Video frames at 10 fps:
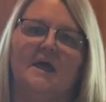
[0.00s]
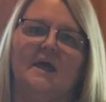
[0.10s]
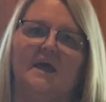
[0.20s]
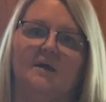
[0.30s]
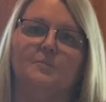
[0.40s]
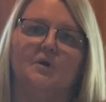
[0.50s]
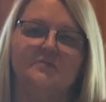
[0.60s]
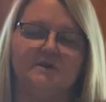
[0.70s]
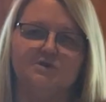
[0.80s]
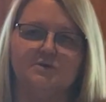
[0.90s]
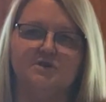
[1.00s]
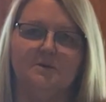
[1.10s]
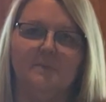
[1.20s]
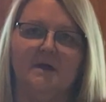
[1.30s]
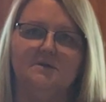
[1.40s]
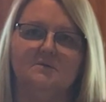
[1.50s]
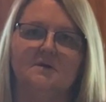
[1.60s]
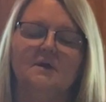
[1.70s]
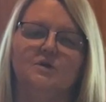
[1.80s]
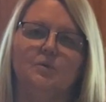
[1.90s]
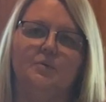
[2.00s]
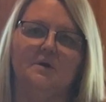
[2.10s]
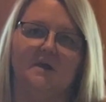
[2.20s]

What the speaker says: and per the instruction manual, you put